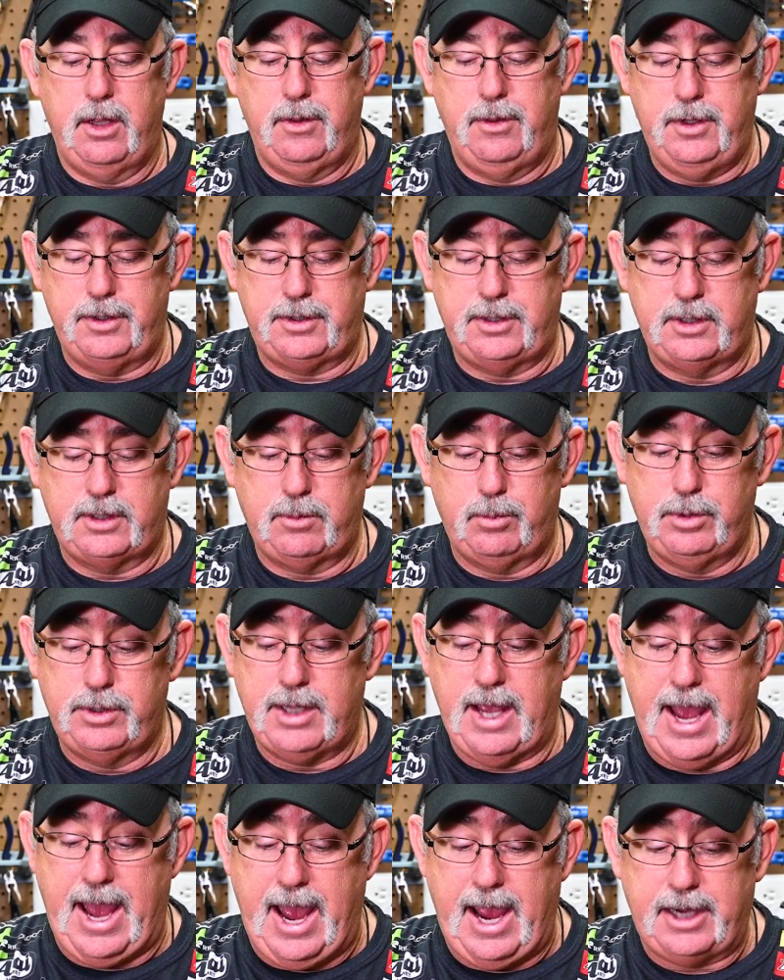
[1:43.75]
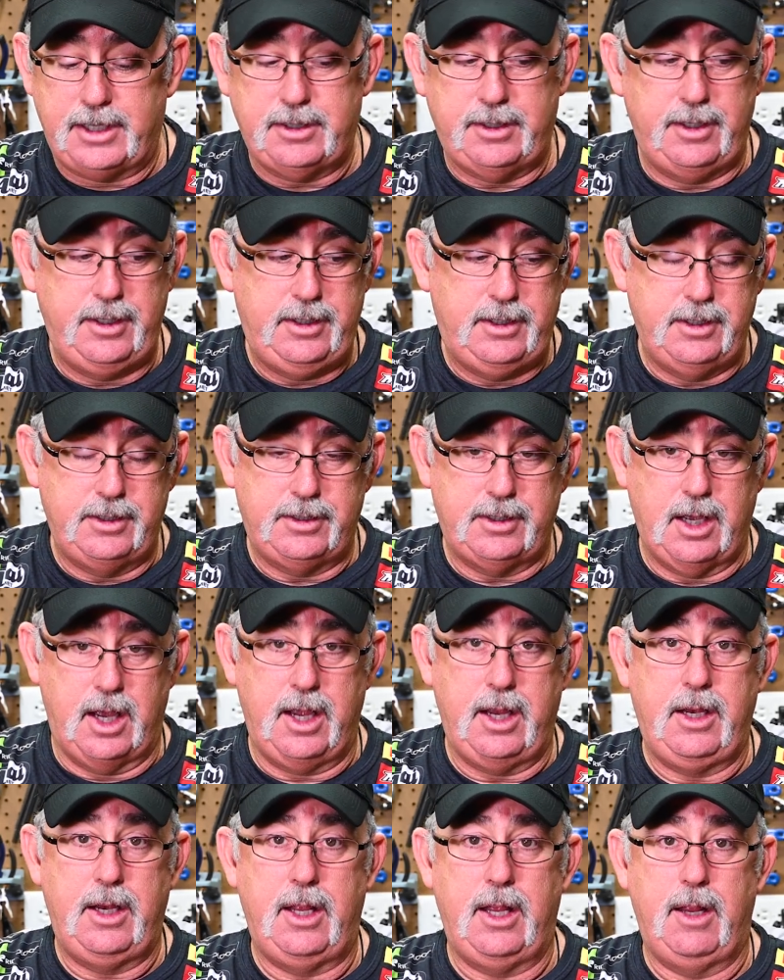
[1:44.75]
This system is actually
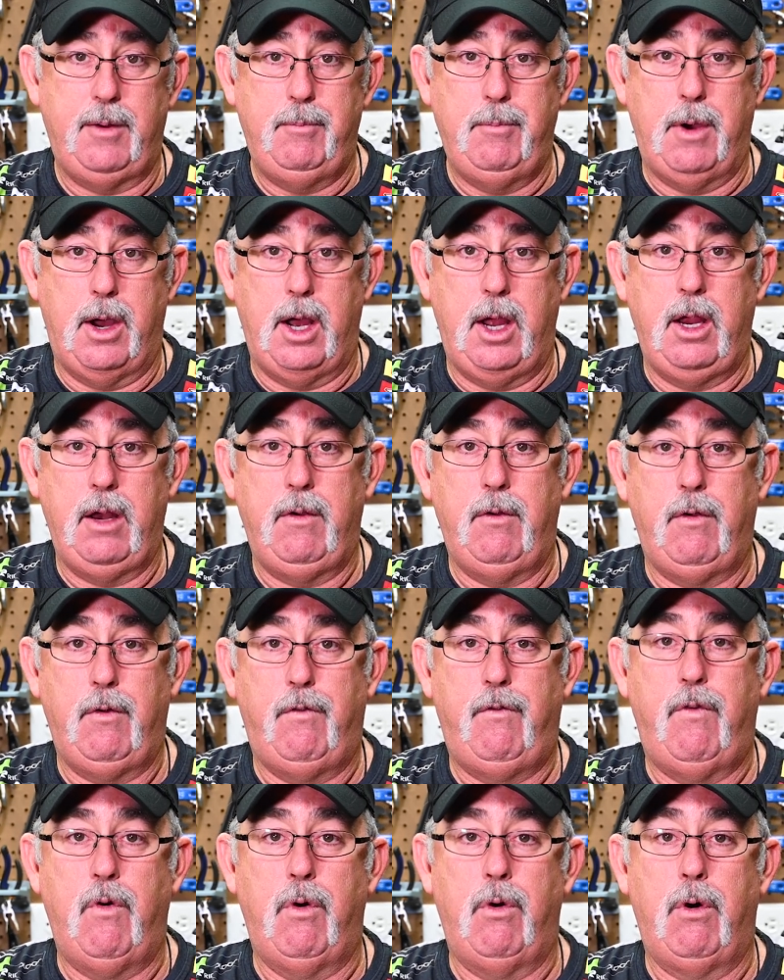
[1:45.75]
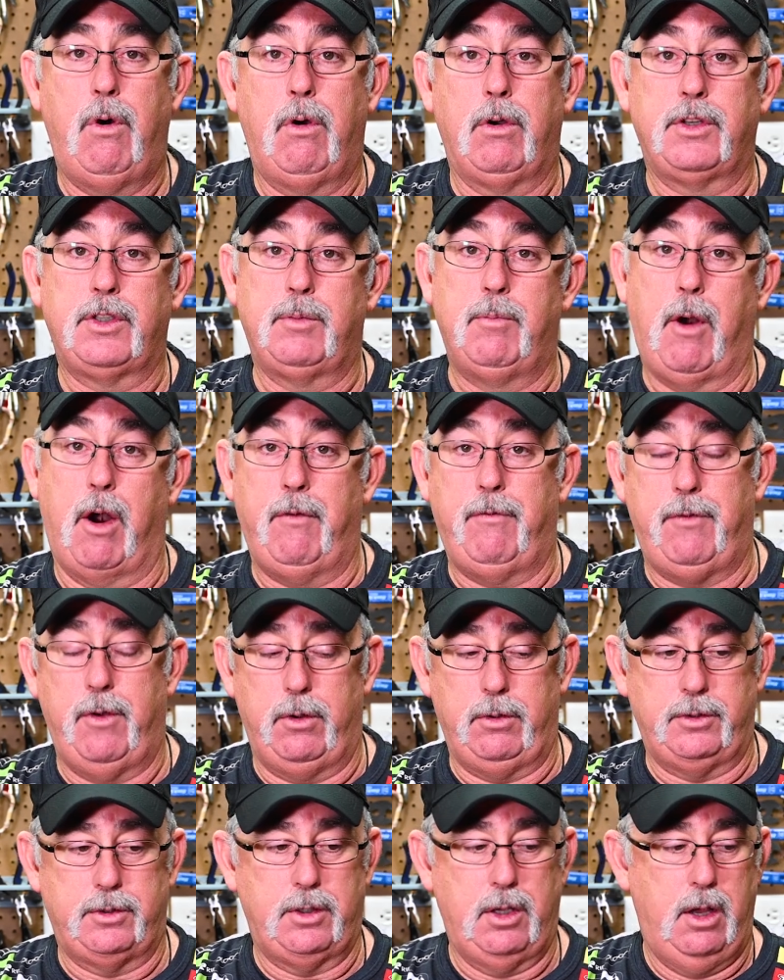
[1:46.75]
designed in mind for
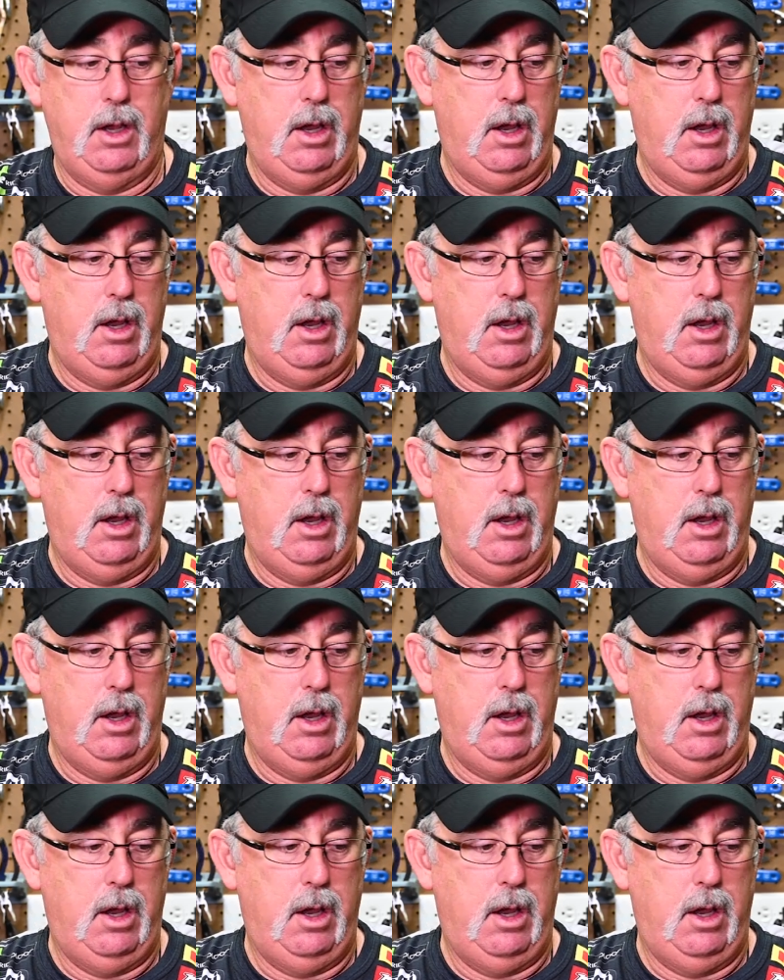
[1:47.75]
smartphones.